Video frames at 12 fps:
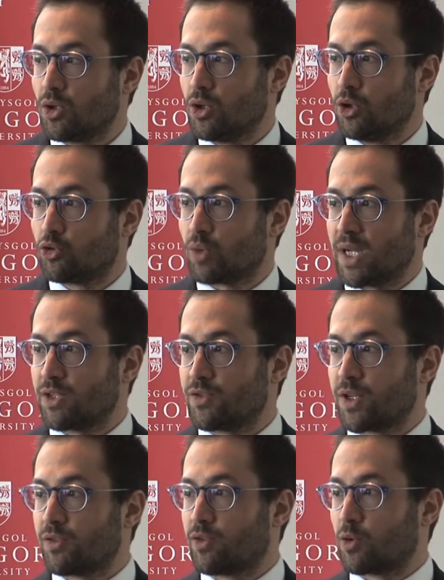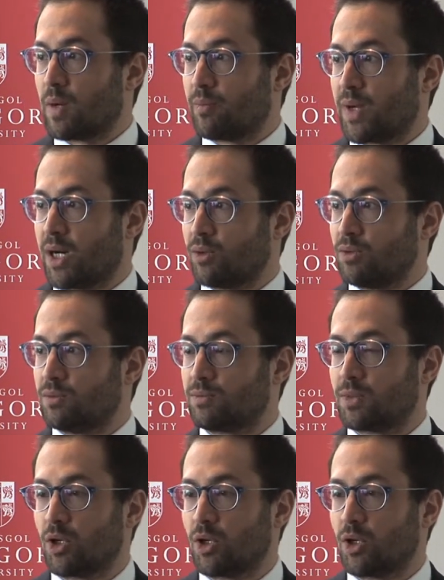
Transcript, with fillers: you transfer for one pound